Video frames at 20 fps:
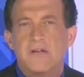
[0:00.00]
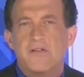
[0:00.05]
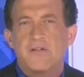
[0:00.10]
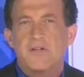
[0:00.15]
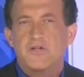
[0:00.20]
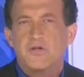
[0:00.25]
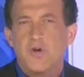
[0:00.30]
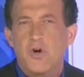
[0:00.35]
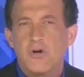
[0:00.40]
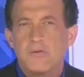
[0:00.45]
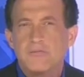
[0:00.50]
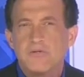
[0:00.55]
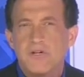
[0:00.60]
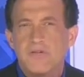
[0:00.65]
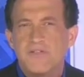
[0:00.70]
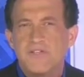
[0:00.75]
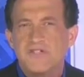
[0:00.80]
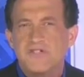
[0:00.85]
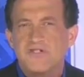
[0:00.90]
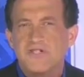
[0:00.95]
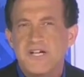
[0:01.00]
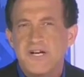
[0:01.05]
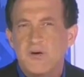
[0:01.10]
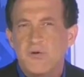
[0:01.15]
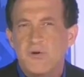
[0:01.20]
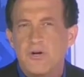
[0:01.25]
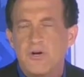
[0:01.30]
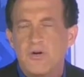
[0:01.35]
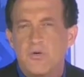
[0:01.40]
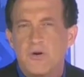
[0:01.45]
The terms of this
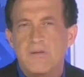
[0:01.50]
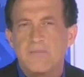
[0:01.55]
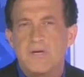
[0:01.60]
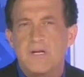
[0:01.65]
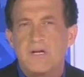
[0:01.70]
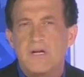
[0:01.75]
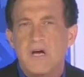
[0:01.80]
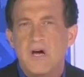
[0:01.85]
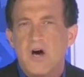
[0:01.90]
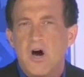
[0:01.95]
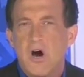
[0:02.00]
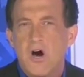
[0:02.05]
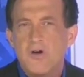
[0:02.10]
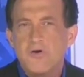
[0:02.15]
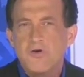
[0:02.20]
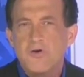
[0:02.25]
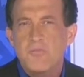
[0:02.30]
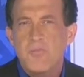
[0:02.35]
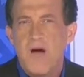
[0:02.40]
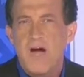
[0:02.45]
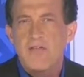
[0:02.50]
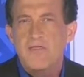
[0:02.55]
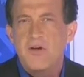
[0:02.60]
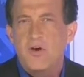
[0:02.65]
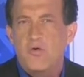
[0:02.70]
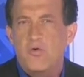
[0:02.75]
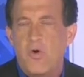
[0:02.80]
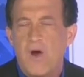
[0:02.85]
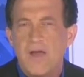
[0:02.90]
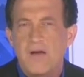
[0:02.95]
secret agreement undermine the
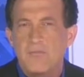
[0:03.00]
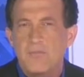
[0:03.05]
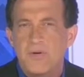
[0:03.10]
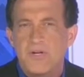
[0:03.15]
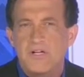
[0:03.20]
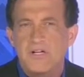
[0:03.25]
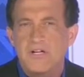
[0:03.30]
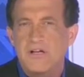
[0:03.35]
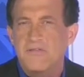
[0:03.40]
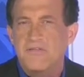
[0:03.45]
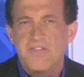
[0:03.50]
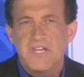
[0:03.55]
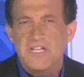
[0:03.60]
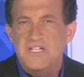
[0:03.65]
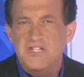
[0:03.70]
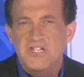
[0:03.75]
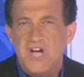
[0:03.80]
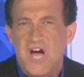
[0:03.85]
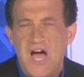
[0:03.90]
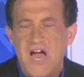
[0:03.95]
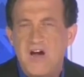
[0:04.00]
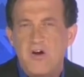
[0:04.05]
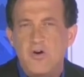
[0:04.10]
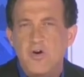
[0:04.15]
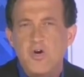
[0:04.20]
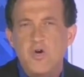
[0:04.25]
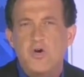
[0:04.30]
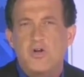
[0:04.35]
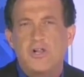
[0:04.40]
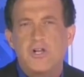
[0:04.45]
credibility of the entire
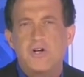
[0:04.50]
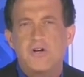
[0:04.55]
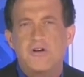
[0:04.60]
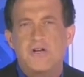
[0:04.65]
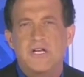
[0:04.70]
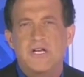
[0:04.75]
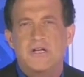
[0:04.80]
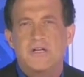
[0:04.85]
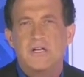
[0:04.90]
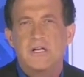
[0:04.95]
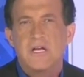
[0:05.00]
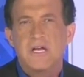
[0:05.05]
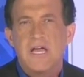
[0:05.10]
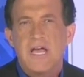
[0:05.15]
nuclear deal